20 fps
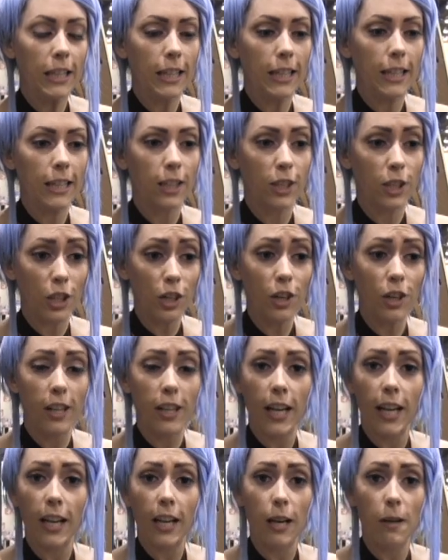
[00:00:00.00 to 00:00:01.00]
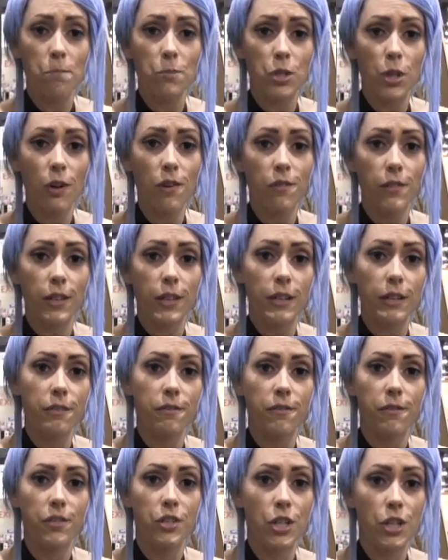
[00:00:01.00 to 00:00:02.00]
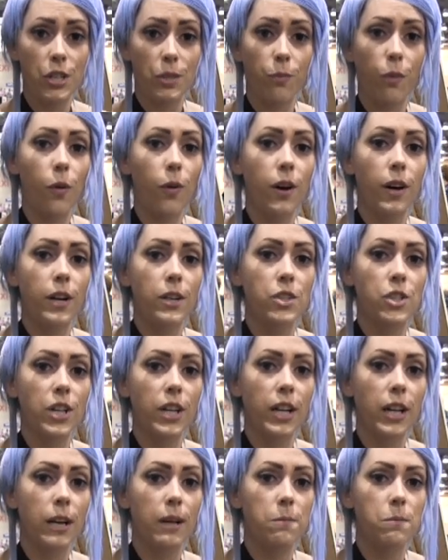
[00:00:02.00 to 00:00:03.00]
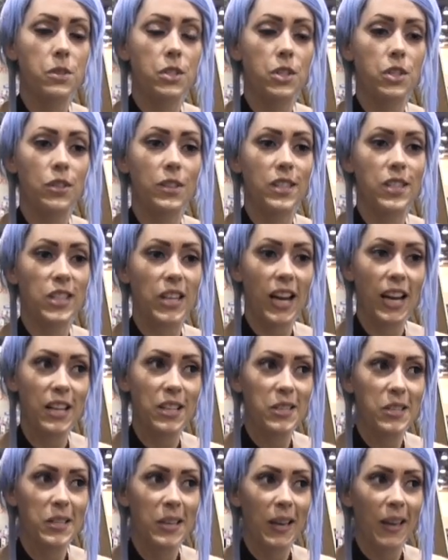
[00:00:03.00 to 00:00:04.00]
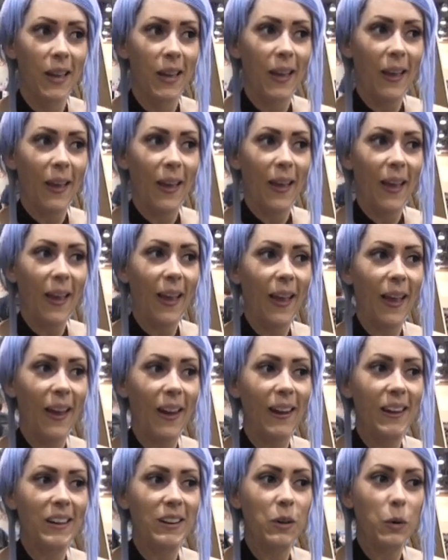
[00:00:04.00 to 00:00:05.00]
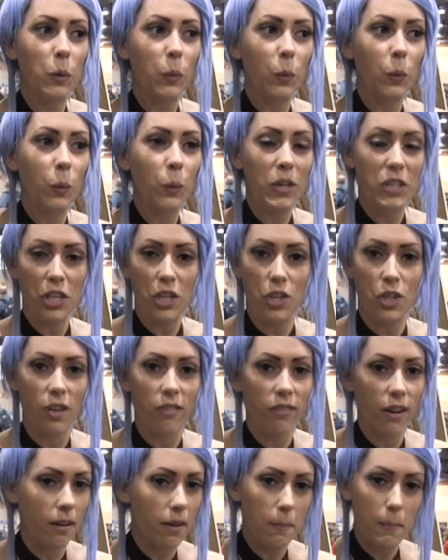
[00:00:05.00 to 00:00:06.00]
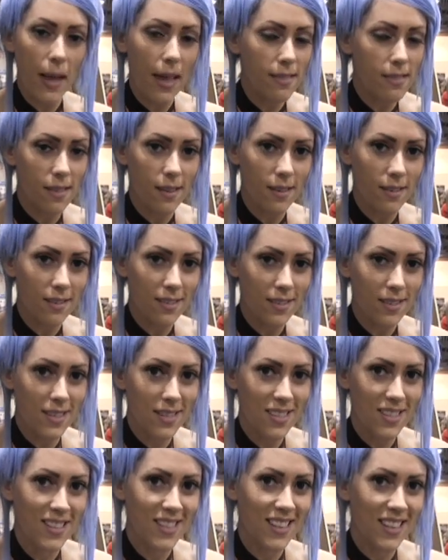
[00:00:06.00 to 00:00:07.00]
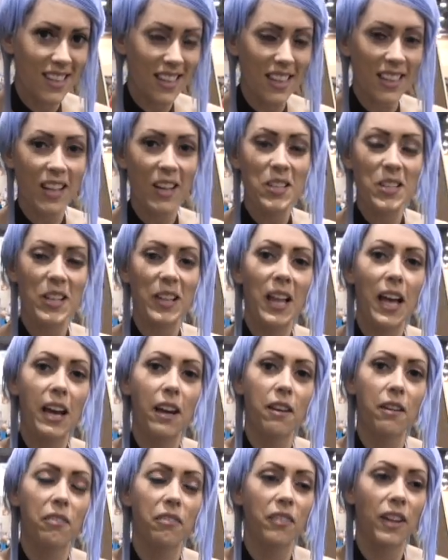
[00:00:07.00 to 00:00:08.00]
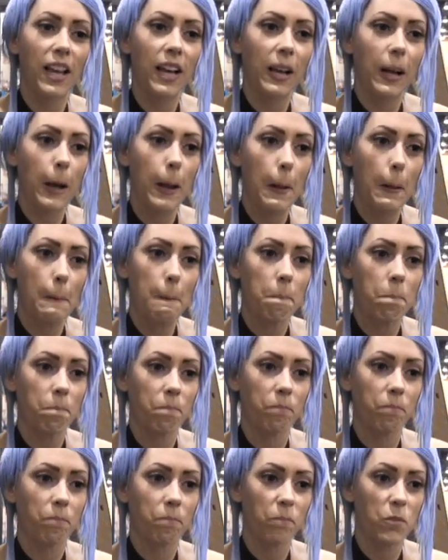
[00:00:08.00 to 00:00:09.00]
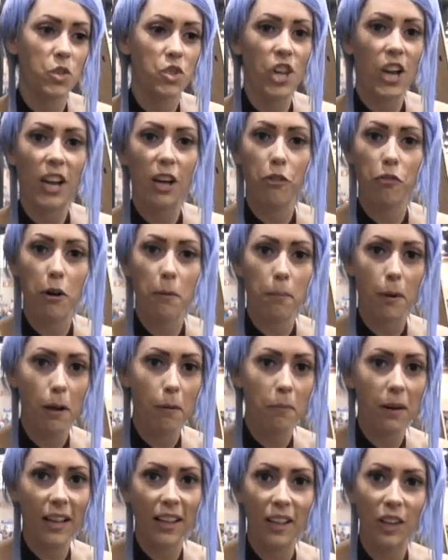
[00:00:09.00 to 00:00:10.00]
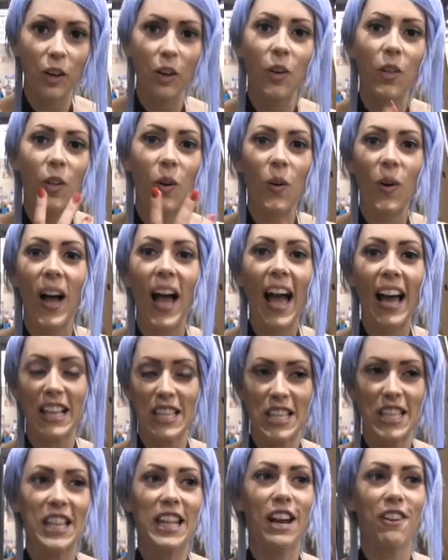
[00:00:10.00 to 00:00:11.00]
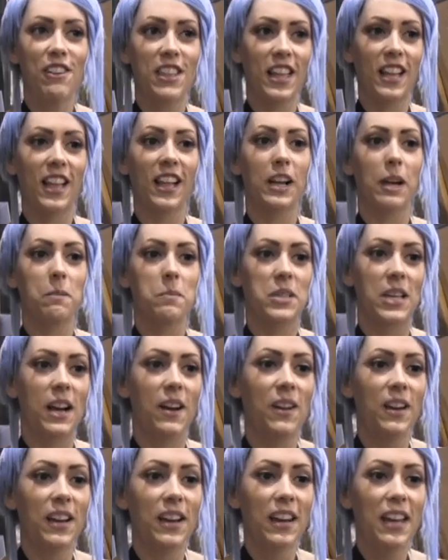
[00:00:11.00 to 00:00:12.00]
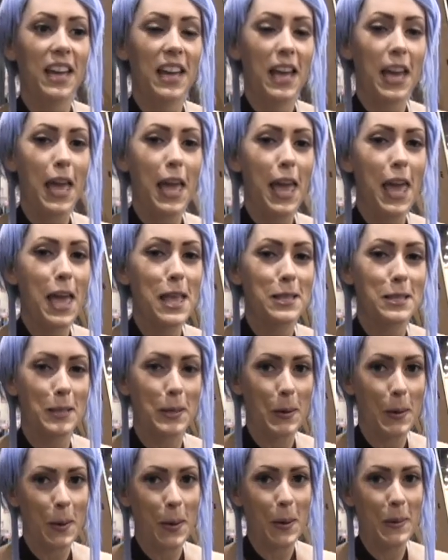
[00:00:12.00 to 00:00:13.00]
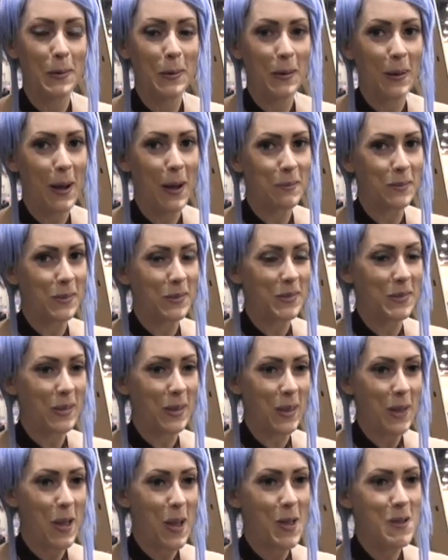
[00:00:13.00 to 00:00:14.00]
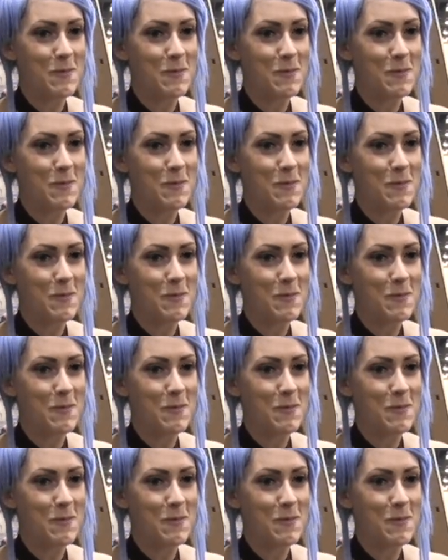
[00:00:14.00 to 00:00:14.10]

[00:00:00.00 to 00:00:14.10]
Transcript: a girl that comes over. She's foreign. She comes to the States, and we teach her very bad things. There's a lot of like Czech Republic, the whole accent, everything that comes out. It's good. You'll have to see it.